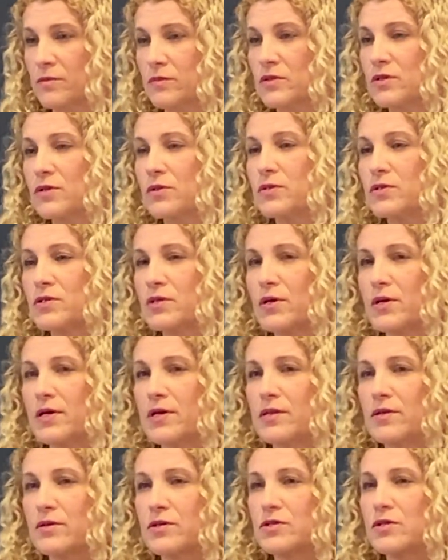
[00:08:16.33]
so
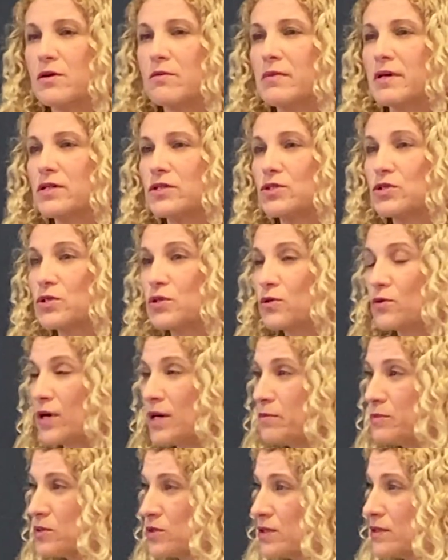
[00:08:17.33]
sorry there's so much
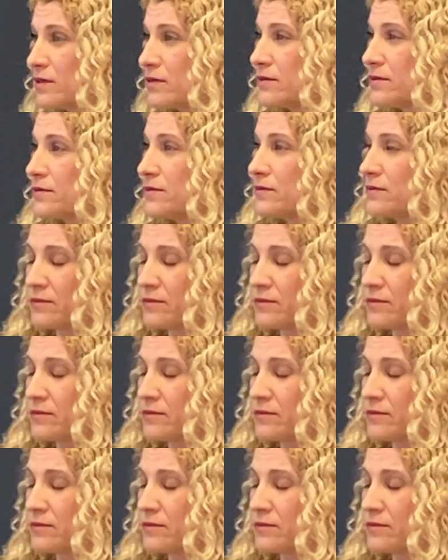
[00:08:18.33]
corruption.